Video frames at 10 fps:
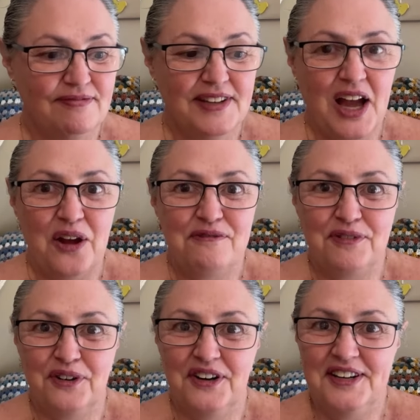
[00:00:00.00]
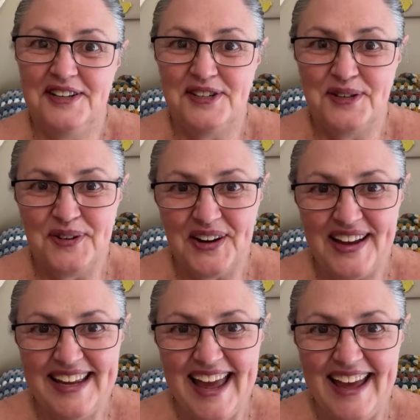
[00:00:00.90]
go for it, do what I
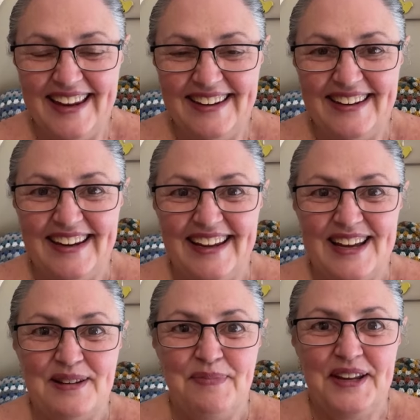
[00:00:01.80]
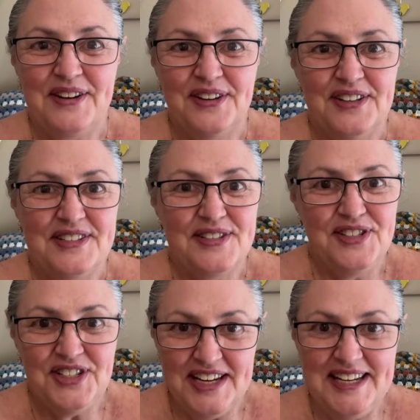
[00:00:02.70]
can, because
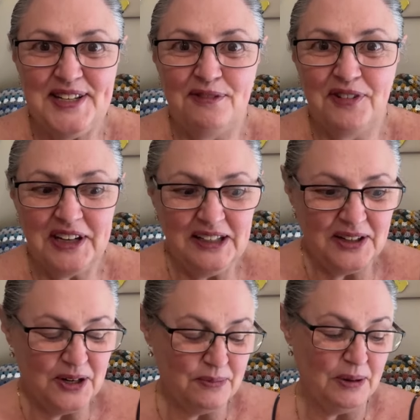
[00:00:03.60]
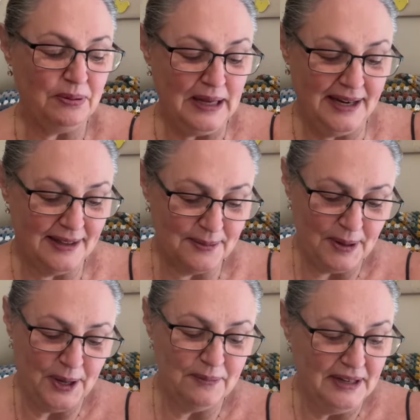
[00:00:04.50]
geez, I've got a lot on my plate at the
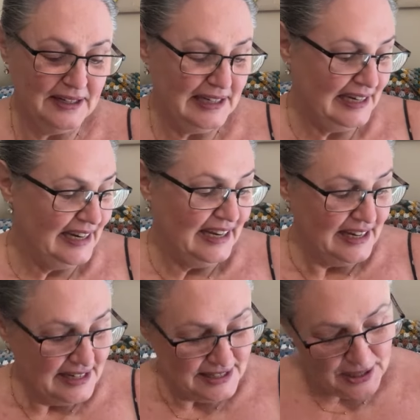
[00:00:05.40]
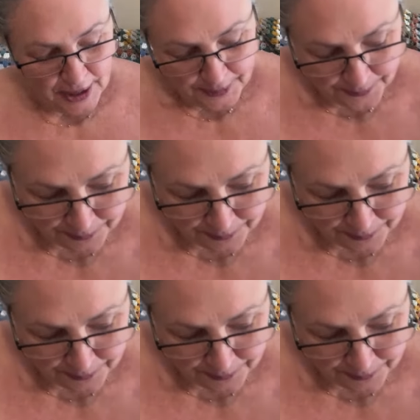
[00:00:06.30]
moment. So